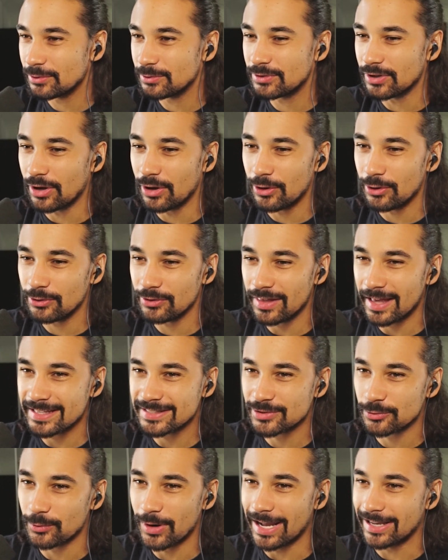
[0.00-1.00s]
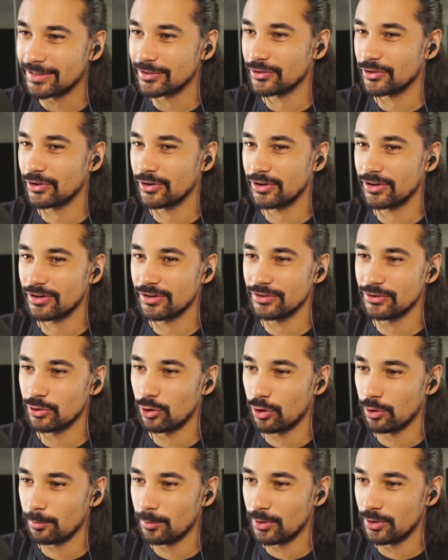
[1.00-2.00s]
don't, as a regular,
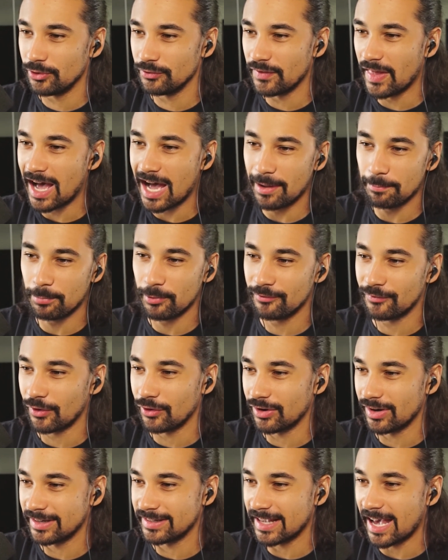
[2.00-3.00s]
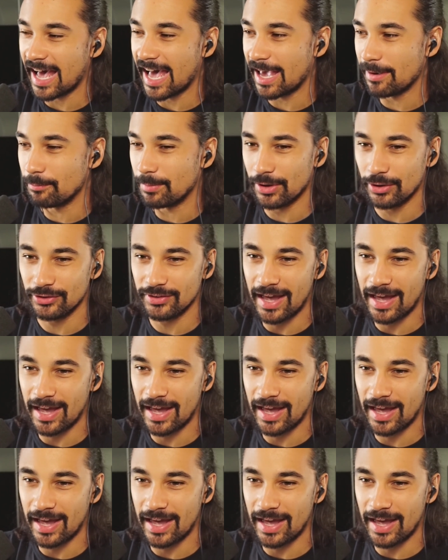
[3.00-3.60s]
normal, not perverted guy, build a